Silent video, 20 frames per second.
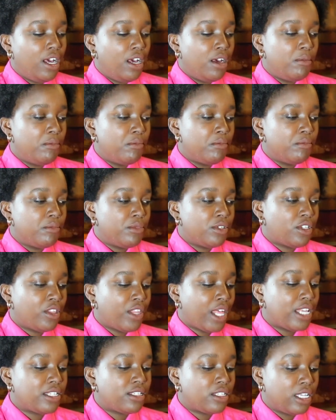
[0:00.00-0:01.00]
So
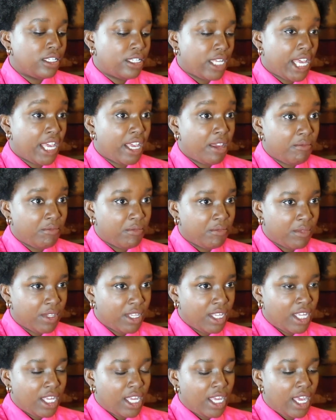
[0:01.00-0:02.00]
that's his aim.
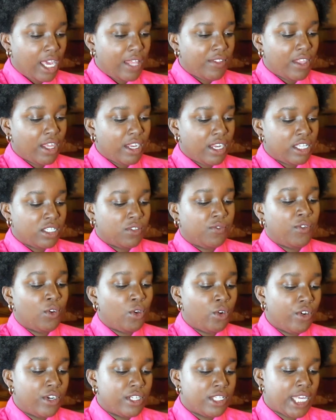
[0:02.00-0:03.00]
And then his
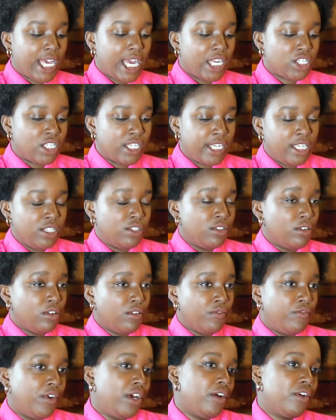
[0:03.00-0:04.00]
flaw is that actually he's
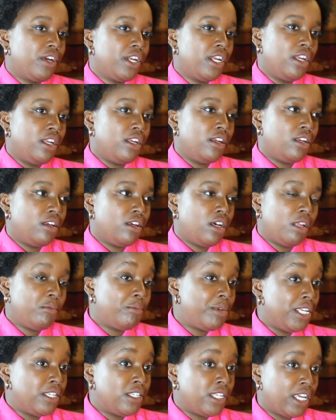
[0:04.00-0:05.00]
very
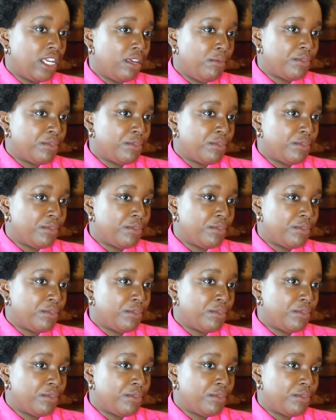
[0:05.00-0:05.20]
un-PC